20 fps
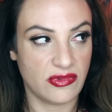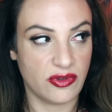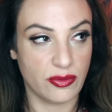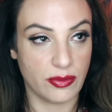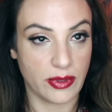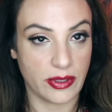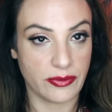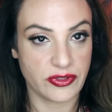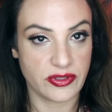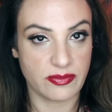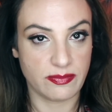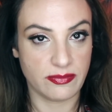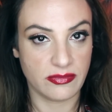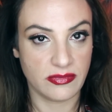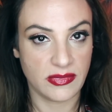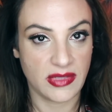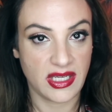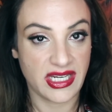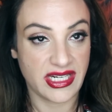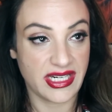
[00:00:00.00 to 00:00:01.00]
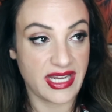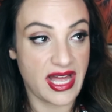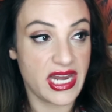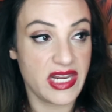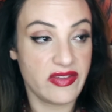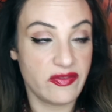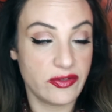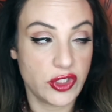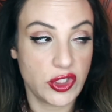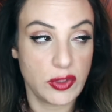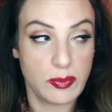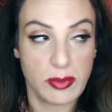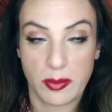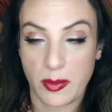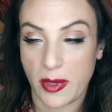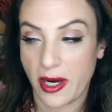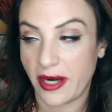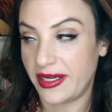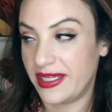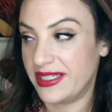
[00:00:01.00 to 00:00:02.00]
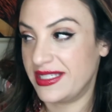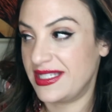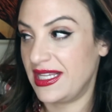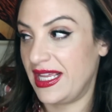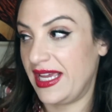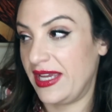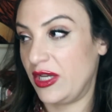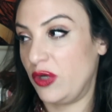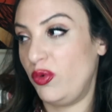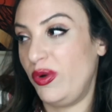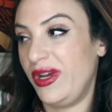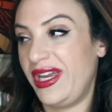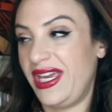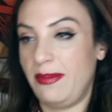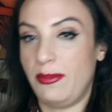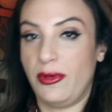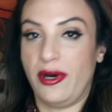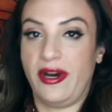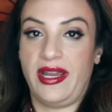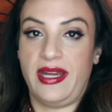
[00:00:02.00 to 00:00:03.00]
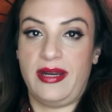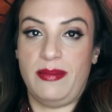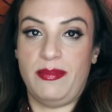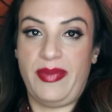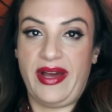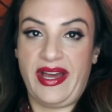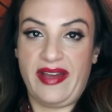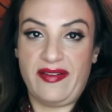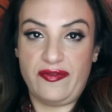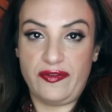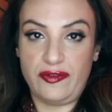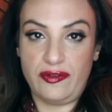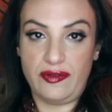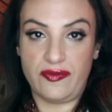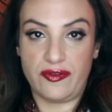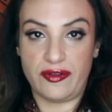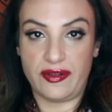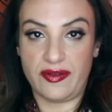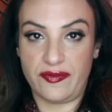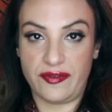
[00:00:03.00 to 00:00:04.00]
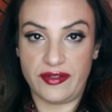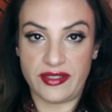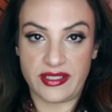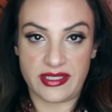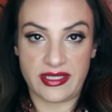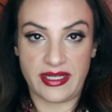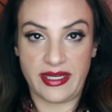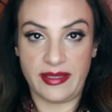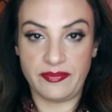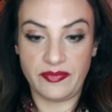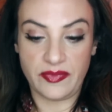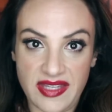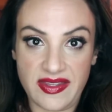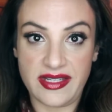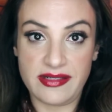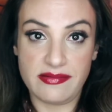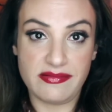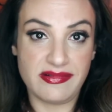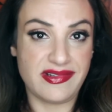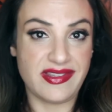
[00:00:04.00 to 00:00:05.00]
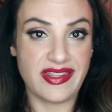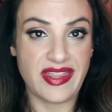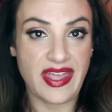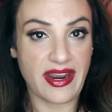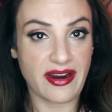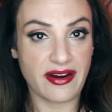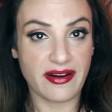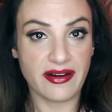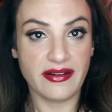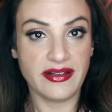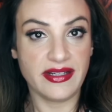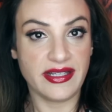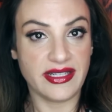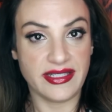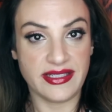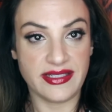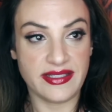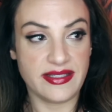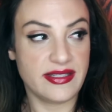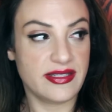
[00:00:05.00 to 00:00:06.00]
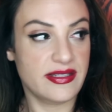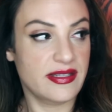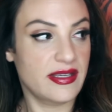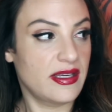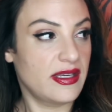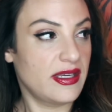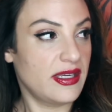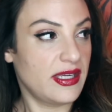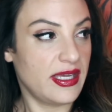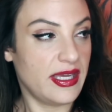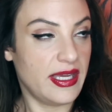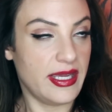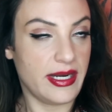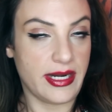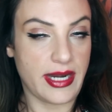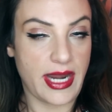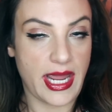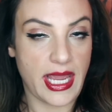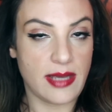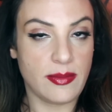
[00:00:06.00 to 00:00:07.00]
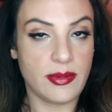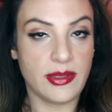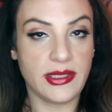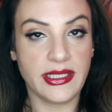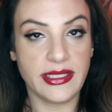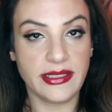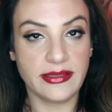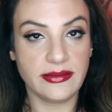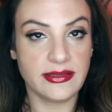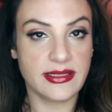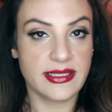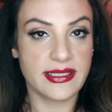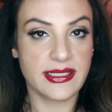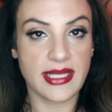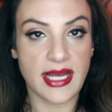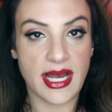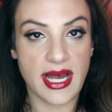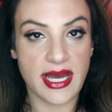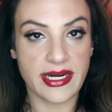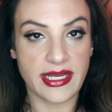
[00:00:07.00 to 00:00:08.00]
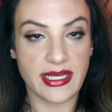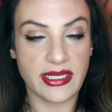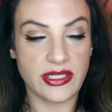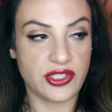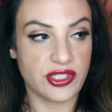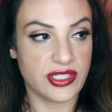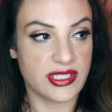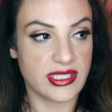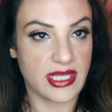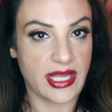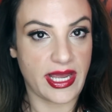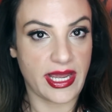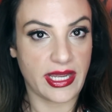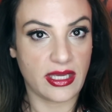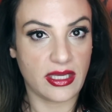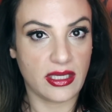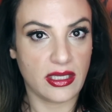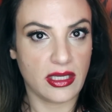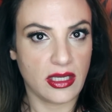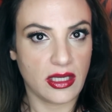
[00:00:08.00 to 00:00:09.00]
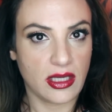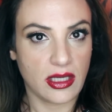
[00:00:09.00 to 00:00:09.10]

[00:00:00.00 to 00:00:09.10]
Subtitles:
gross, not even supermarkets like Quickie Market and buy food for the first time. And then there is enabling Scotty just like